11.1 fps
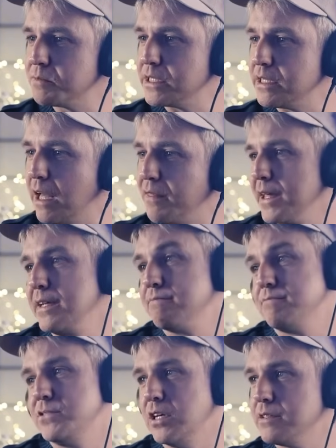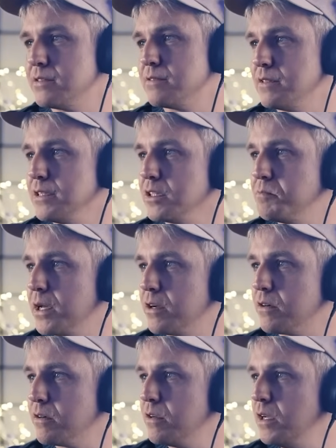but I think it does look
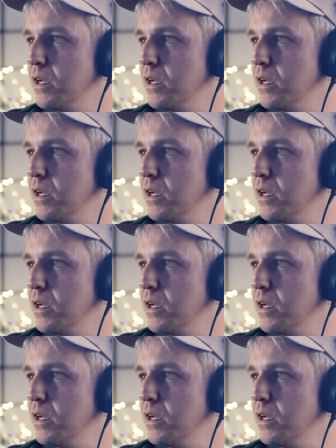better.